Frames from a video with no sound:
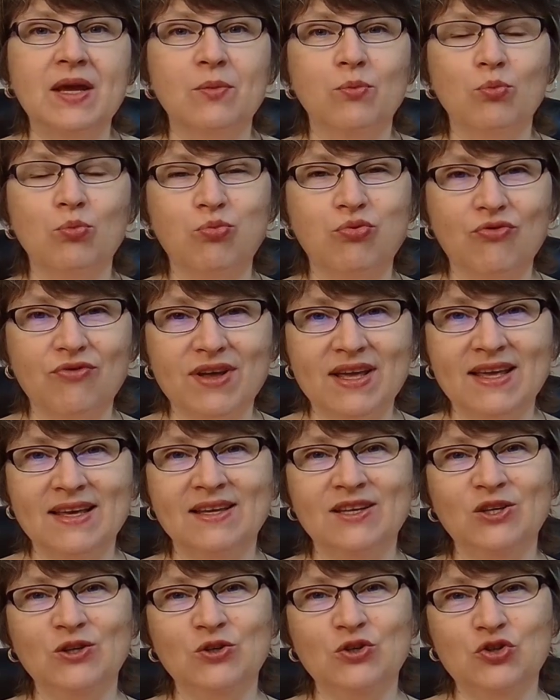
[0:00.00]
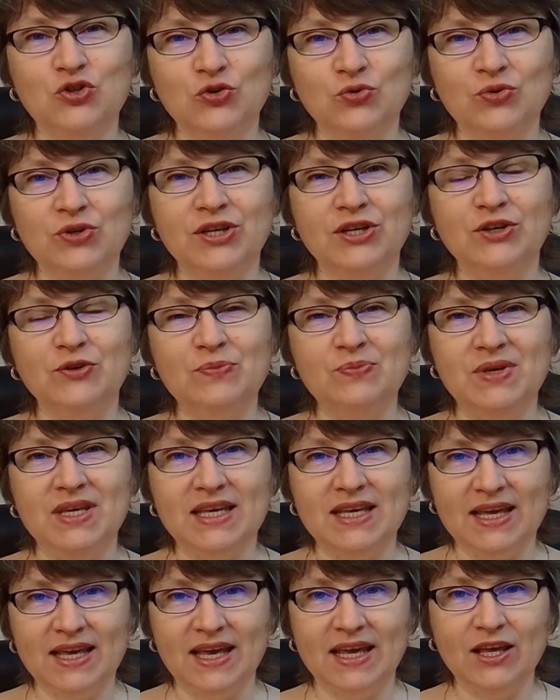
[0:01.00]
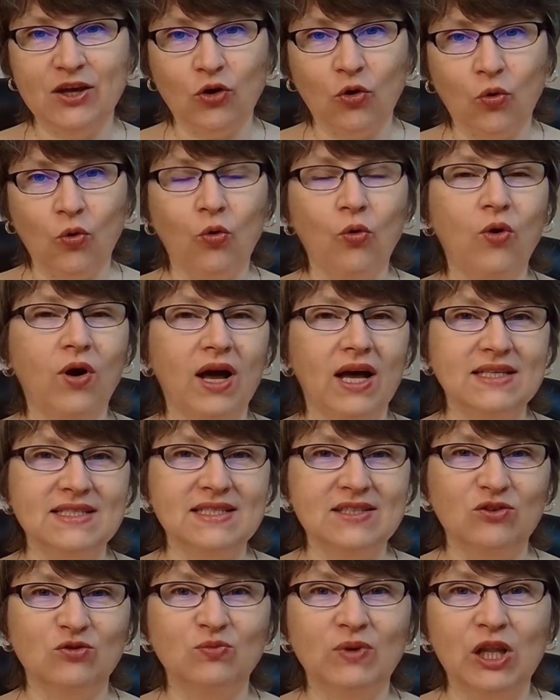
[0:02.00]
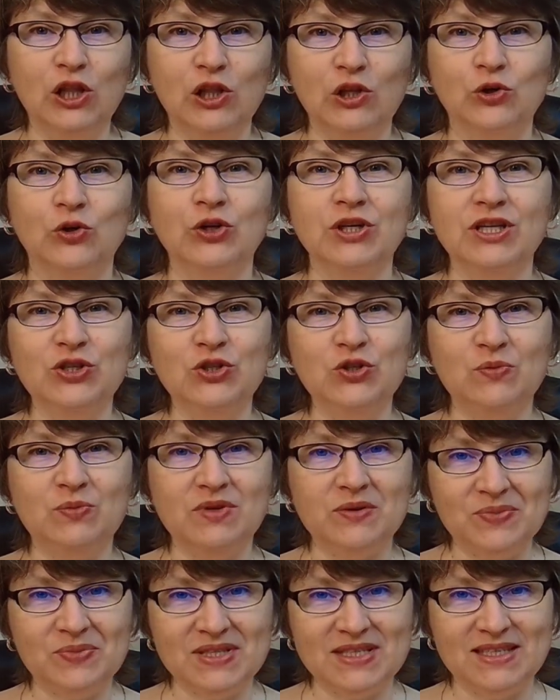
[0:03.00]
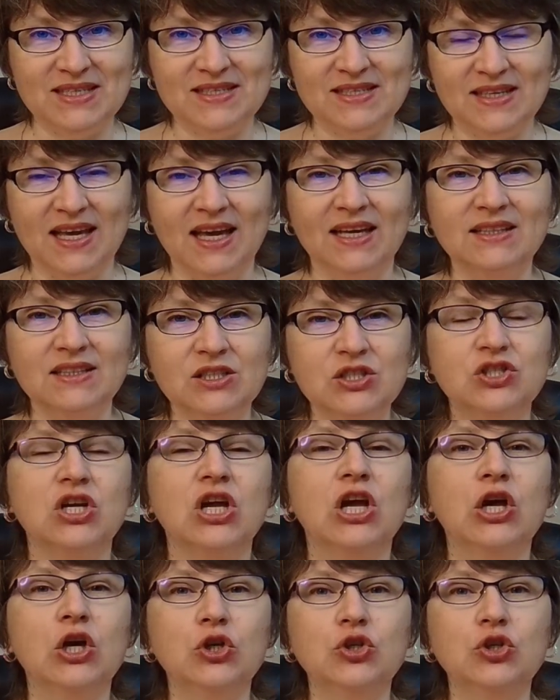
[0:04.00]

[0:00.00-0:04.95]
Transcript: bring your junior BE or someone learning to be a business analyst